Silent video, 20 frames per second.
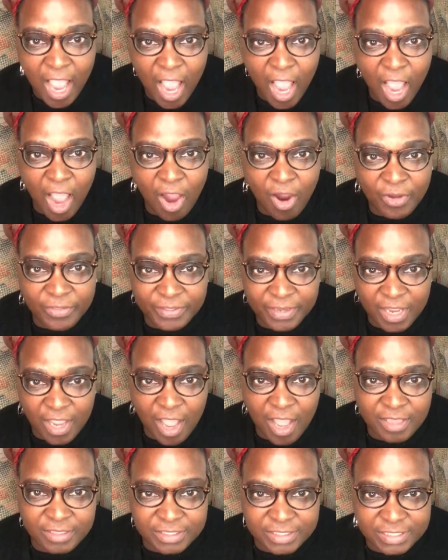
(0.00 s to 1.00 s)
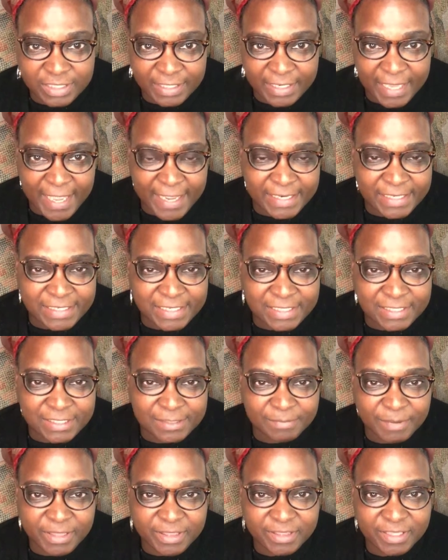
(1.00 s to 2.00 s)
or the constellations,
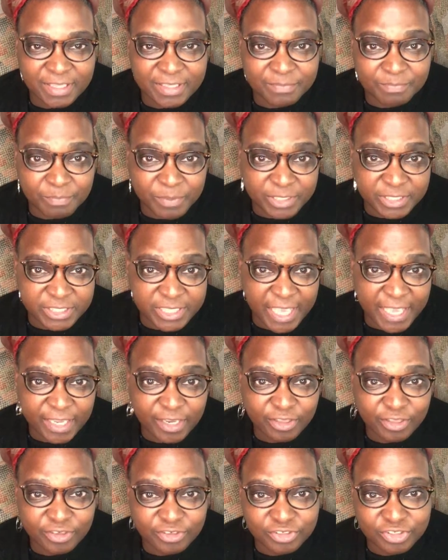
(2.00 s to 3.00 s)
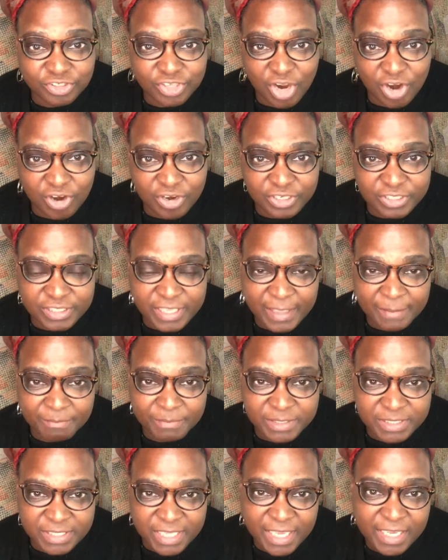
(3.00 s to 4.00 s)
but the particular stars in
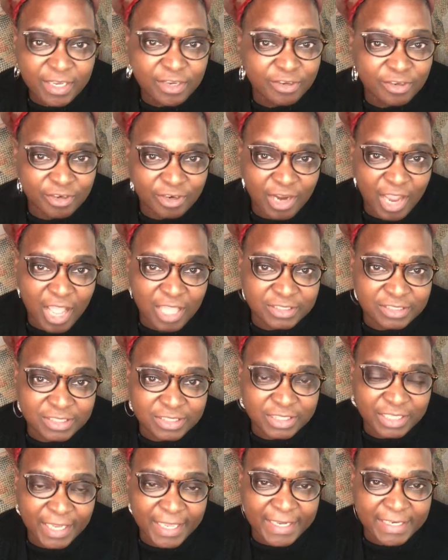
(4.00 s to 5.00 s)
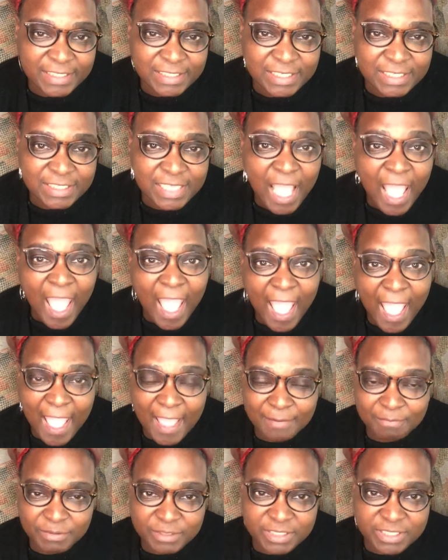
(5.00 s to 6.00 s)
particular constellations,
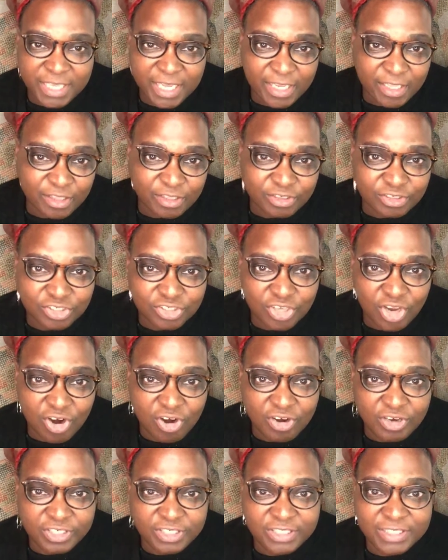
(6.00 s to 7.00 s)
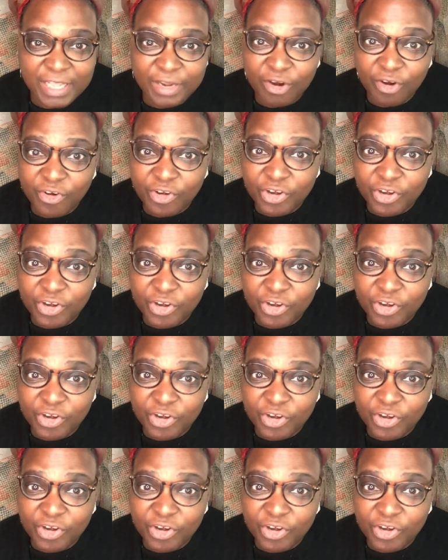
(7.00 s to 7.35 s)
and particular stars that are